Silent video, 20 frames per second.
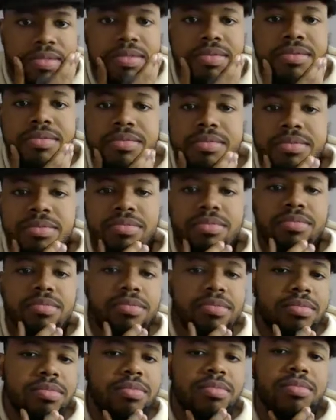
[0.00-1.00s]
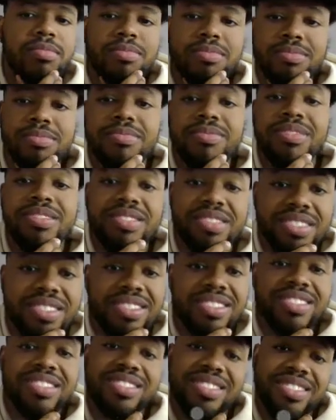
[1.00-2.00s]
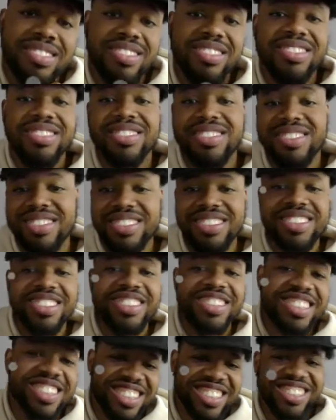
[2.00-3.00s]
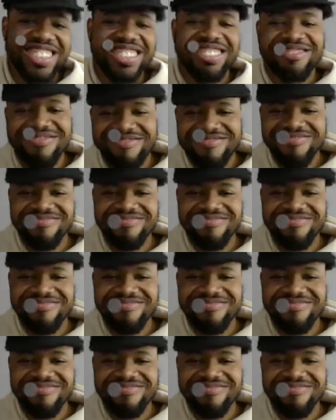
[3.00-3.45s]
why? I know they wanna take my shine, slime, do it for sure any time, and